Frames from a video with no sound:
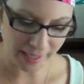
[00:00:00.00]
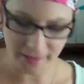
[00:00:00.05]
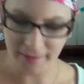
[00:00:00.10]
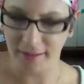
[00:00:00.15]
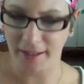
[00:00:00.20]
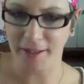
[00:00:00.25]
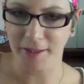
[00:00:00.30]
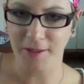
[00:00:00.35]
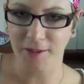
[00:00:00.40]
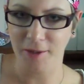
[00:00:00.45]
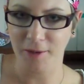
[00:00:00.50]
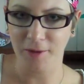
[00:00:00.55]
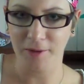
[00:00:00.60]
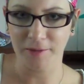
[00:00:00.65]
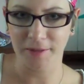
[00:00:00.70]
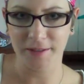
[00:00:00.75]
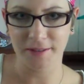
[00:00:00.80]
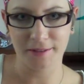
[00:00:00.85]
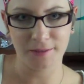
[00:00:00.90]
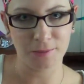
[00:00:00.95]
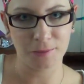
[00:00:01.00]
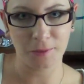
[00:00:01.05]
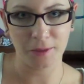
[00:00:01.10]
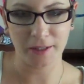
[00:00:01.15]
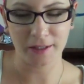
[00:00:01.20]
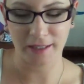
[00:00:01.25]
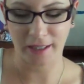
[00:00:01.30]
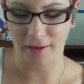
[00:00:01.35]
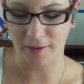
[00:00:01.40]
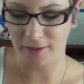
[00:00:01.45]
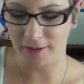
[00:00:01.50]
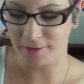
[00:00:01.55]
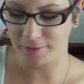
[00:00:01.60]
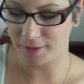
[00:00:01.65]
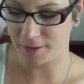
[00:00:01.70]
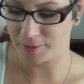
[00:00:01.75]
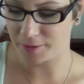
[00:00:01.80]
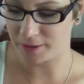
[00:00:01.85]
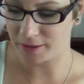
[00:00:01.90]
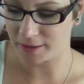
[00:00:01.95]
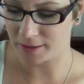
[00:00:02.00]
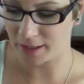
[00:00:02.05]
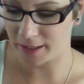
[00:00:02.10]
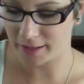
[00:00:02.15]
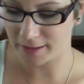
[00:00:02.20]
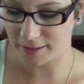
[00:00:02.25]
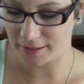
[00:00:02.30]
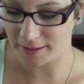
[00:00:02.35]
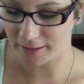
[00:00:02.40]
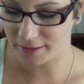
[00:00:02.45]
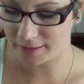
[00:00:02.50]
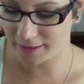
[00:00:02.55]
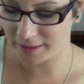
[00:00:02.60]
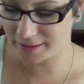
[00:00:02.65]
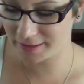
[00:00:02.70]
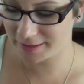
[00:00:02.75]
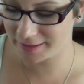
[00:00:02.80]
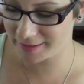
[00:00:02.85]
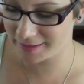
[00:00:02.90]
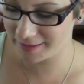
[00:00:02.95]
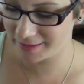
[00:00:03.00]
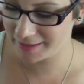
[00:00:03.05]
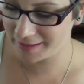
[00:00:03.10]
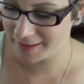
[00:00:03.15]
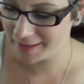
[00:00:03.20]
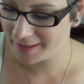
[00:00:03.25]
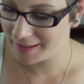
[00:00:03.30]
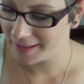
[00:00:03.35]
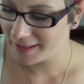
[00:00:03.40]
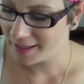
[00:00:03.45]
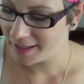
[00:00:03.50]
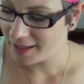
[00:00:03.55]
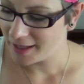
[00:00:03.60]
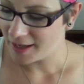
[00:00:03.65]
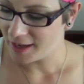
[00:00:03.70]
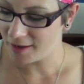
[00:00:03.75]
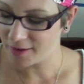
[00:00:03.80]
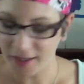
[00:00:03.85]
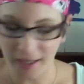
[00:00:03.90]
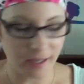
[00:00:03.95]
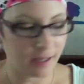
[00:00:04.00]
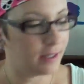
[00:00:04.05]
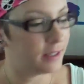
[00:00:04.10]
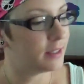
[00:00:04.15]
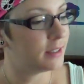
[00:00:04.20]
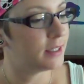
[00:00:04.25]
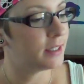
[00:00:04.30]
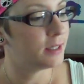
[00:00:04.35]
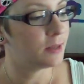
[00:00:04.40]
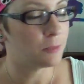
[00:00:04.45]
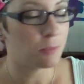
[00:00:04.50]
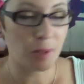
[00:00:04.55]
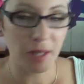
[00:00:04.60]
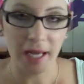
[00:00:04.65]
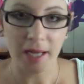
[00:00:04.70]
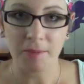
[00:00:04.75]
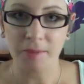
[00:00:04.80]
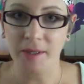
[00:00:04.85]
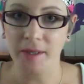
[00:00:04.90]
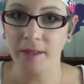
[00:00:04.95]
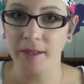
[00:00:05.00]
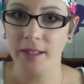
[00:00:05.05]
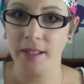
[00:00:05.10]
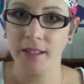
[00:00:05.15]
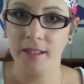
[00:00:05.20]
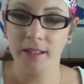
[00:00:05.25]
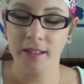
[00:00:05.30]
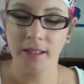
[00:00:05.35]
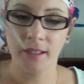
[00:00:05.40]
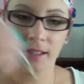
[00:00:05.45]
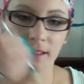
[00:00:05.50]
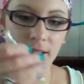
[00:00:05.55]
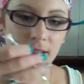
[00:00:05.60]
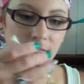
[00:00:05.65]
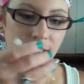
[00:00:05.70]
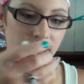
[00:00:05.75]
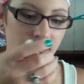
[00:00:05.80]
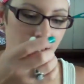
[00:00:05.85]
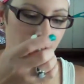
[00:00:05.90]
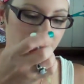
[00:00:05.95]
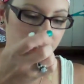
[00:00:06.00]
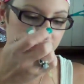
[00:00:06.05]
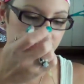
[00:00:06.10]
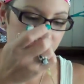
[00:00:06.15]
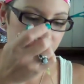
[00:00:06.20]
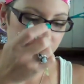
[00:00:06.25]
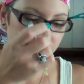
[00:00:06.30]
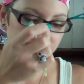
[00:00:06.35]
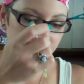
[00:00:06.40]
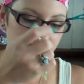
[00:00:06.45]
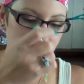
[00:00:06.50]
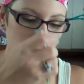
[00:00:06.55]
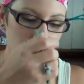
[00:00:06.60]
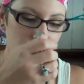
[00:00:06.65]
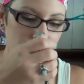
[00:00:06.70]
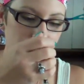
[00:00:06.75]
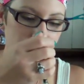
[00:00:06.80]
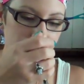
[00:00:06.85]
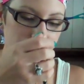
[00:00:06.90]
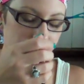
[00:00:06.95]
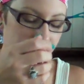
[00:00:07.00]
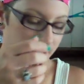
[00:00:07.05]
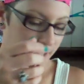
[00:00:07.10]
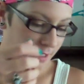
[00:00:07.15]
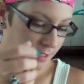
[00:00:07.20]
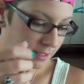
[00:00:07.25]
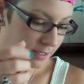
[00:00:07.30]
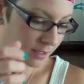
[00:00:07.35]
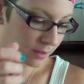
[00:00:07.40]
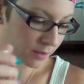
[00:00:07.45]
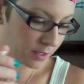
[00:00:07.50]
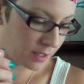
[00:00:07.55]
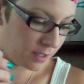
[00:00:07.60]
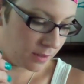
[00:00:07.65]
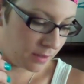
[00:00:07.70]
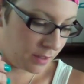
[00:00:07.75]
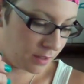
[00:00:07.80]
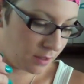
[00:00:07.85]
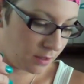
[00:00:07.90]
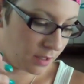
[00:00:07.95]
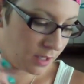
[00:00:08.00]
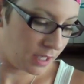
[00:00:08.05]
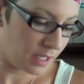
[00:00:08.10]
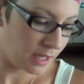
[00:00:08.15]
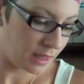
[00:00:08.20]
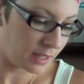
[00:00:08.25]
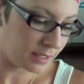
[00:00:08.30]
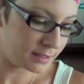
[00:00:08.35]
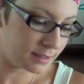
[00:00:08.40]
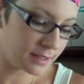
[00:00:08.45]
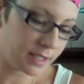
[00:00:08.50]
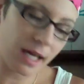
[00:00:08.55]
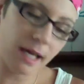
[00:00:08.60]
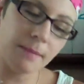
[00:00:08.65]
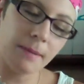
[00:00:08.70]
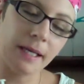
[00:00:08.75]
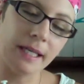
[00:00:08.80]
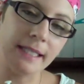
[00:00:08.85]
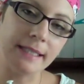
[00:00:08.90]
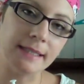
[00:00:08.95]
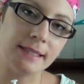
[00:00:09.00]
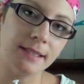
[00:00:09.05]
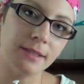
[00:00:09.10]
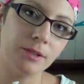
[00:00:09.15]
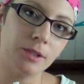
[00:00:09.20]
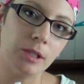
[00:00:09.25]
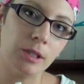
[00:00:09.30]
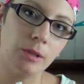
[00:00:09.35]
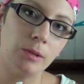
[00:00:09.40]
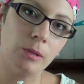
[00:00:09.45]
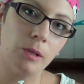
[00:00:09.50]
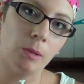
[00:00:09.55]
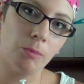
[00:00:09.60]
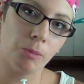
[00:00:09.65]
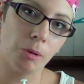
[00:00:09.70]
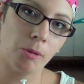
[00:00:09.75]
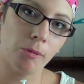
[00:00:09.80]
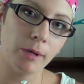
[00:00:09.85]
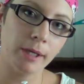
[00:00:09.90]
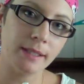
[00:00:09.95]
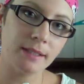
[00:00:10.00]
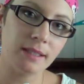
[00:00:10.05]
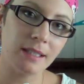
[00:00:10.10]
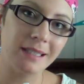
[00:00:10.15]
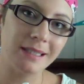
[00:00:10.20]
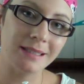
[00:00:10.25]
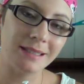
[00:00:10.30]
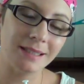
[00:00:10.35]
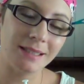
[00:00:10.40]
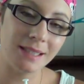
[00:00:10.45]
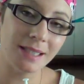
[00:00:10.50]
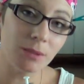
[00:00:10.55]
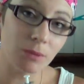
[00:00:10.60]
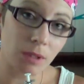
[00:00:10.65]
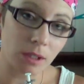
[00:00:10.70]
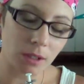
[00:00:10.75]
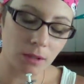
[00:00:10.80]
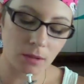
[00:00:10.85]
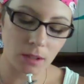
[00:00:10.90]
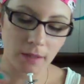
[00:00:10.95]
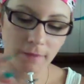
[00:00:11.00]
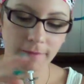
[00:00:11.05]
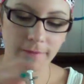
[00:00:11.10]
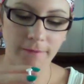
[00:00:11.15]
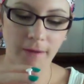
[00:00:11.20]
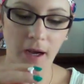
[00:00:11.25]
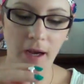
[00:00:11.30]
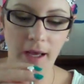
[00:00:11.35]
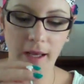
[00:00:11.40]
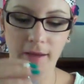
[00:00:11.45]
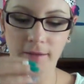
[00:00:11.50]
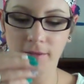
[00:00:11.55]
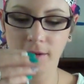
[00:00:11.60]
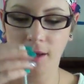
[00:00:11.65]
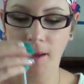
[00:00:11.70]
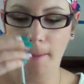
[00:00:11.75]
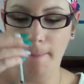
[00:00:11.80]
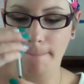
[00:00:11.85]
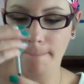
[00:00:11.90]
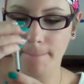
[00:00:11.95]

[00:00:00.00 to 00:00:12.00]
back and let you know if this worked out and if I really liked it. Okay, Blackberry, cleaned off syringe, stick it down in there. This time I need 0.05